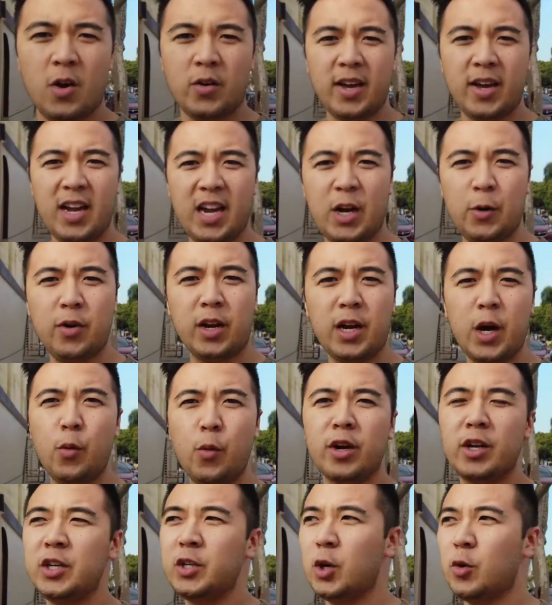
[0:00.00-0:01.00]
Okay, here we go.
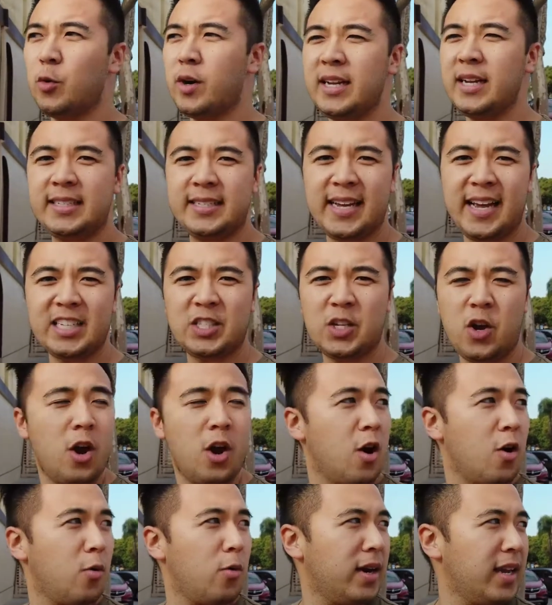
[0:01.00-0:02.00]
We're going to do a running test,
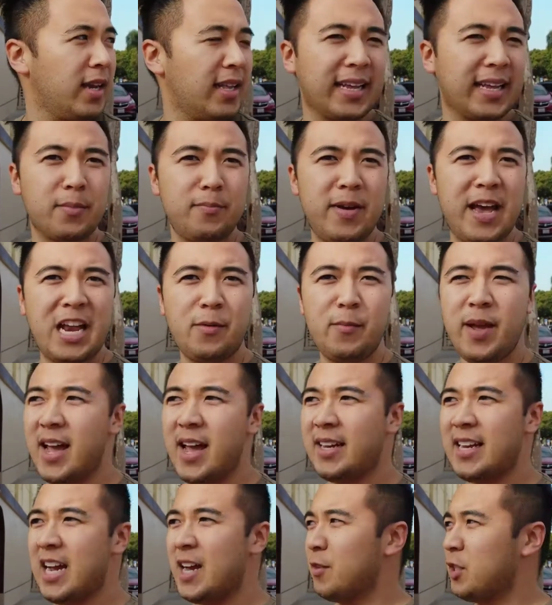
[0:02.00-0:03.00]
running like a
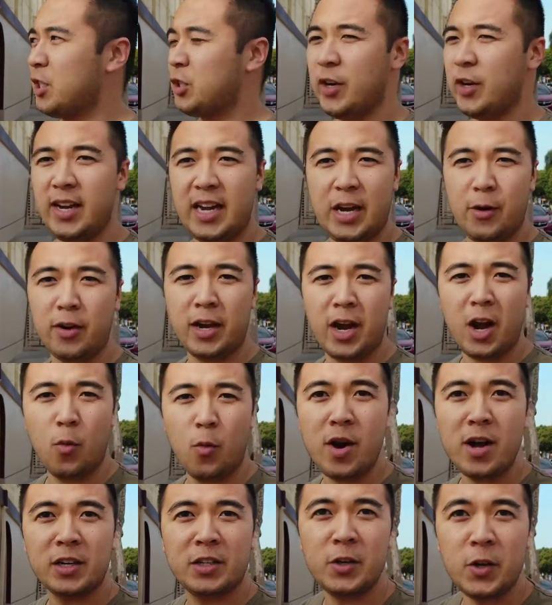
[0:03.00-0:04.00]
madman down the street. Here we go.
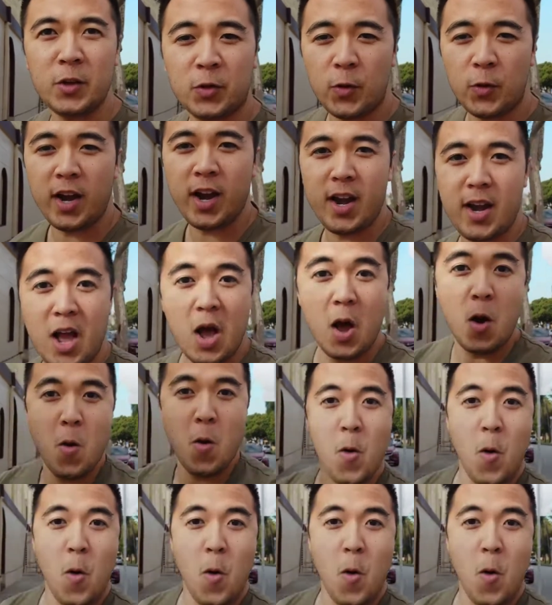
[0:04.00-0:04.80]
1, 2, 3.